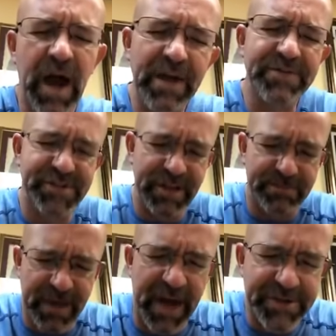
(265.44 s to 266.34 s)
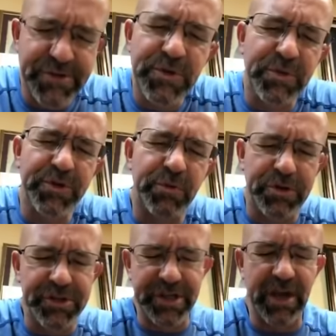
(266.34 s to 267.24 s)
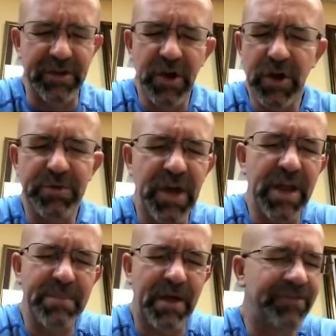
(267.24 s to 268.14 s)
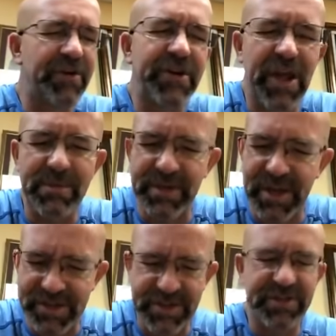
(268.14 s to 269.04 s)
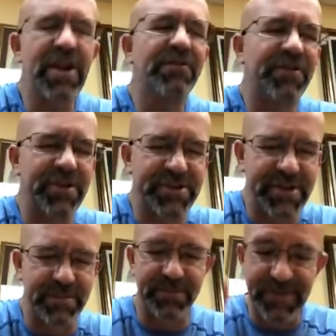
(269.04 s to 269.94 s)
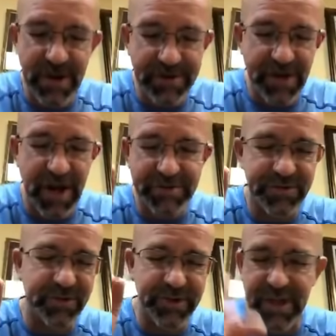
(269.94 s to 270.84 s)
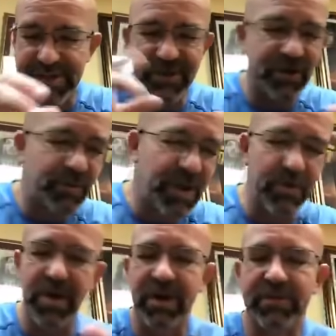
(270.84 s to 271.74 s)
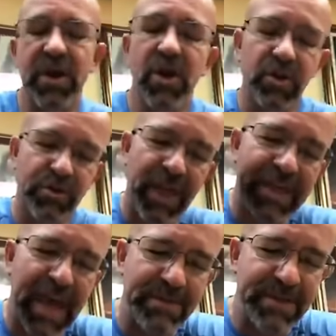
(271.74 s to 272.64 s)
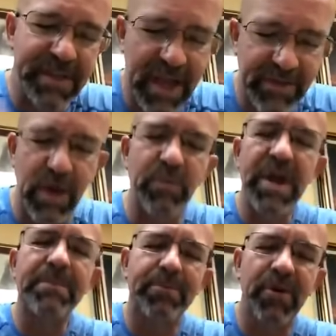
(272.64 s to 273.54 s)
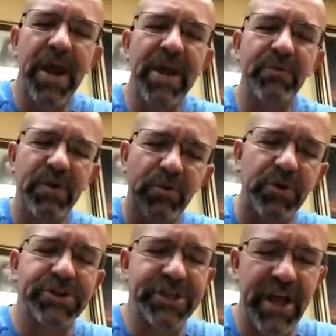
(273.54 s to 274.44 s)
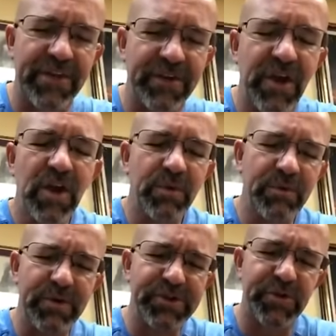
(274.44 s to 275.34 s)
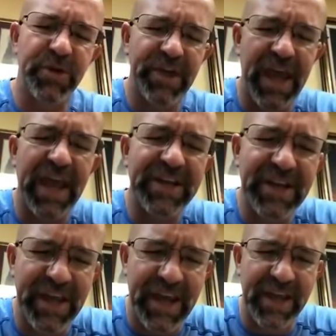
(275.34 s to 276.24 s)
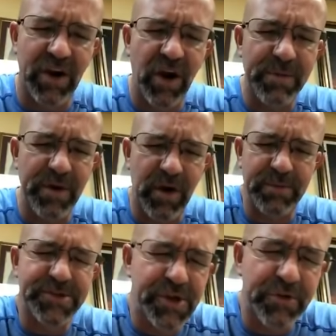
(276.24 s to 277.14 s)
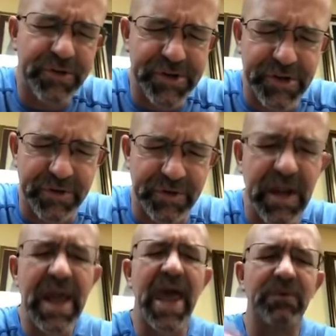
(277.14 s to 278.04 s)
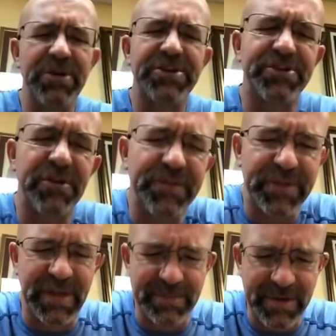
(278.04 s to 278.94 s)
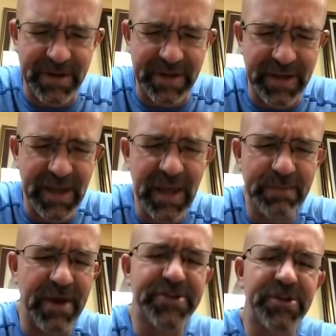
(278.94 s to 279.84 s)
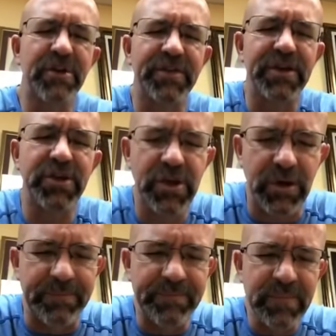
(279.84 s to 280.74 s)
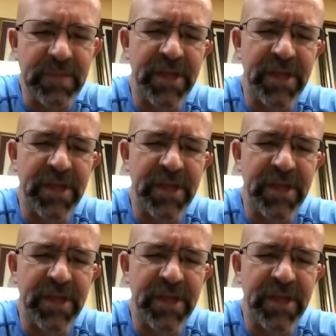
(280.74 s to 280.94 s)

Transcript: I have seen pastors who wanted to work together, who were not about their denomination, their fellowship, their doctrinal niche, their wing, whatever. Lord, they came together, and we prayed, we worked together, we joined hand in hand, arm in arm, shoulder to shoulder, and we served the community by serving you.